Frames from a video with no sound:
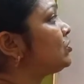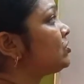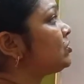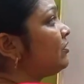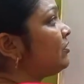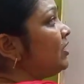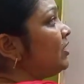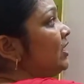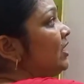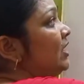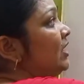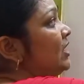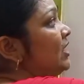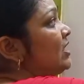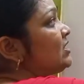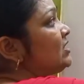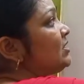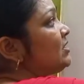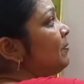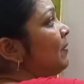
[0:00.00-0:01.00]
was
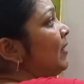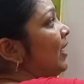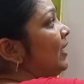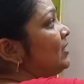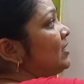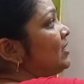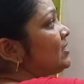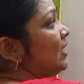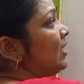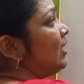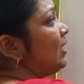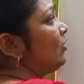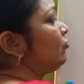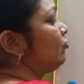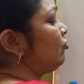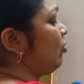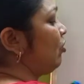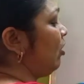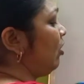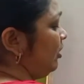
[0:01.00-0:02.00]
released by this
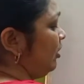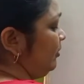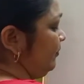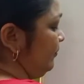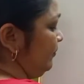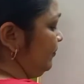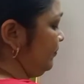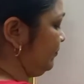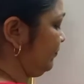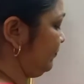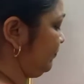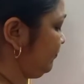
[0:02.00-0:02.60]
electron,